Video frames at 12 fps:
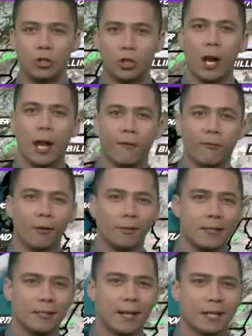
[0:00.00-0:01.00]
check for at
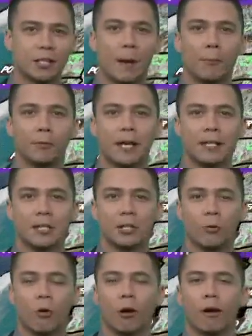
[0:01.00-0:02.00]
least the next couple days
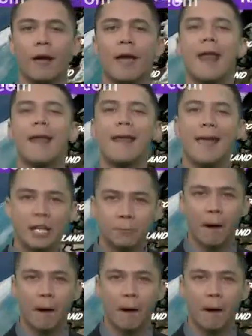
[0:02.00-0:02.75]
until our next